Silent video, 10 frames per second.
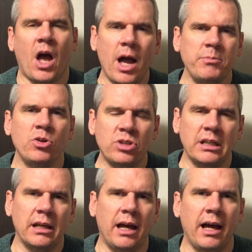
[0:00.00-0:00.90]
Now, I'm
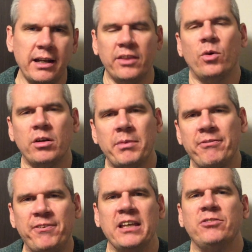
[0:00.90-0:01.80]
using another one of
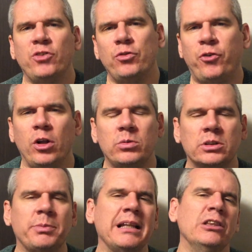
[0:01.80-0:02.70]
my faithful
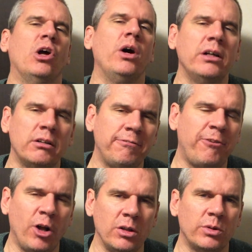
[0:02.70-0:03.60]
followers, my loyal
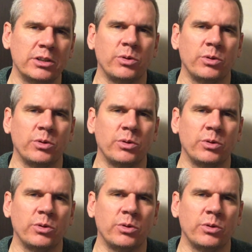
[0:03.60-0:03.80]
followers.